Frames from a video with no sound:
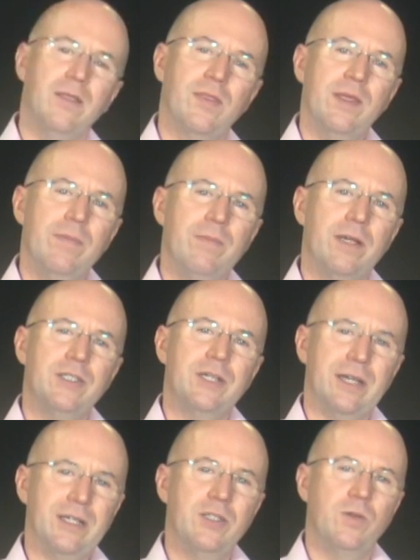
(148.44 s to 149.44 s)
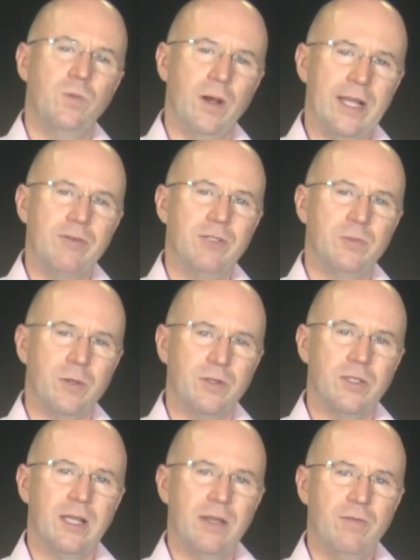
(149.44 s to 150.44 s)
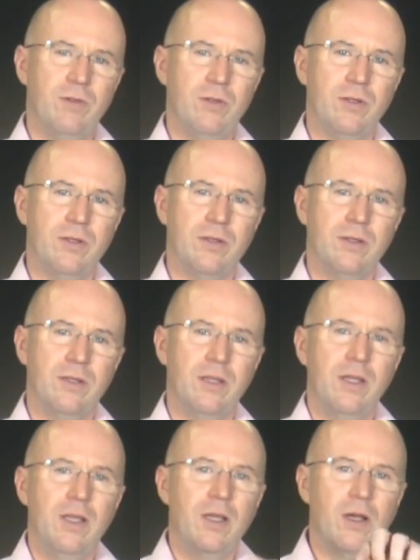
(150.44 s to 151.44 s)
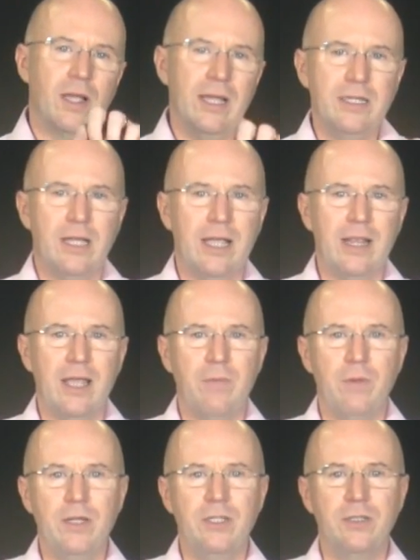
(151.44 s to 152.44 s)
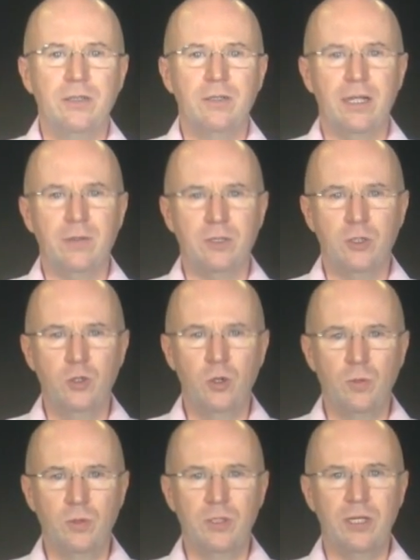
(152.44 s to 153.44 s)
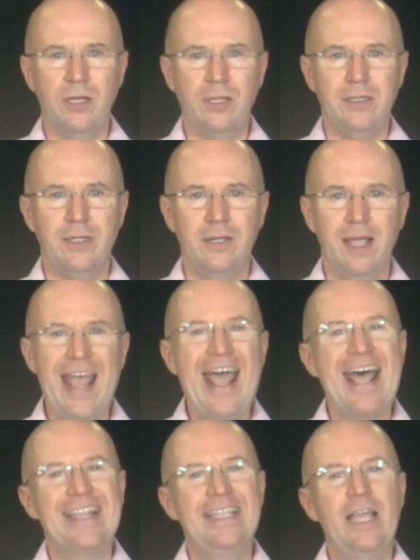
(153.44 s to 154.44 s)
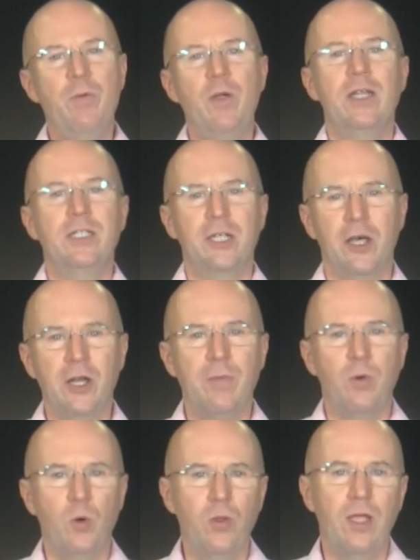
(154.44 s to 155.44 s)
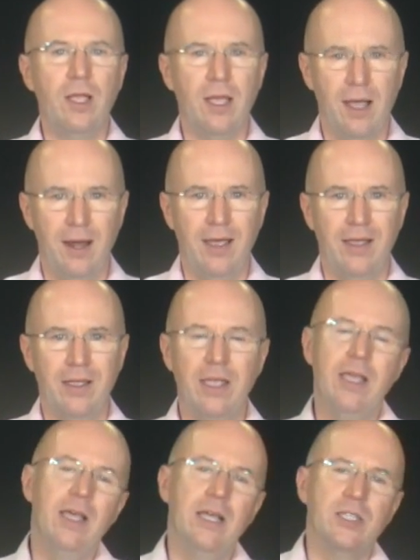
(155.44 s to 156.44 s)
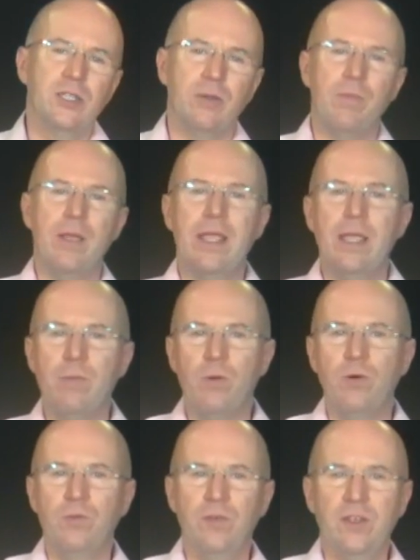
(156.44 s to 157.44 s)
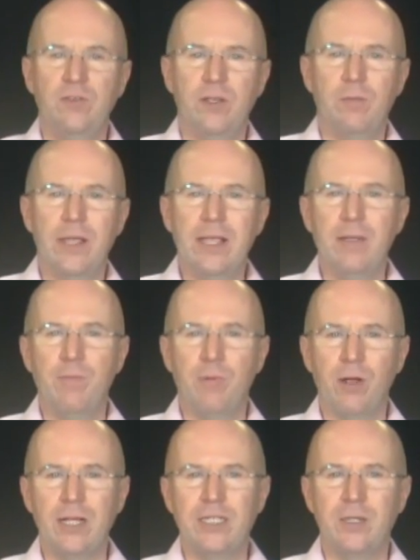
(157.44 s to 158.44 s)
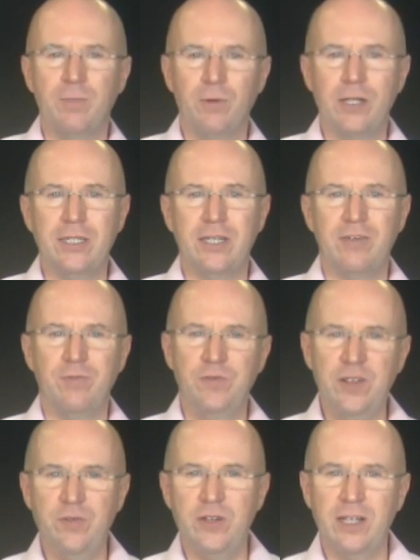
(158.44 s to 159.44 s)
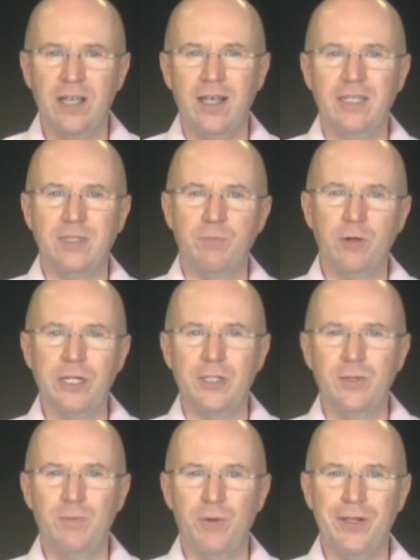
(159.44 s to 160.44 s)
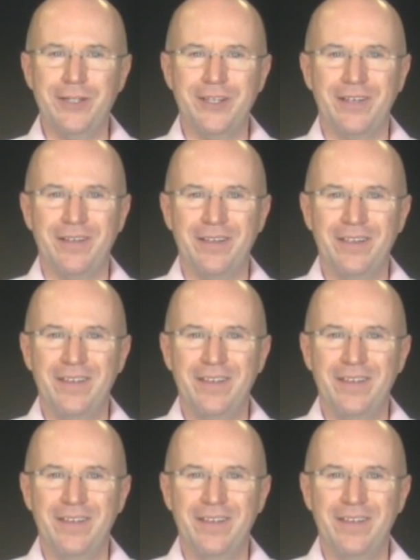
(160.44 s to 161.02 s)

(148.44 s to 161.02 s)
That might change the way you respond to that food. Okay, take that picture, take it normal size, and then we're going to turn up all the colour. So make it more vivid, make it brighter, brighter, vivid colours, brighter and brighter.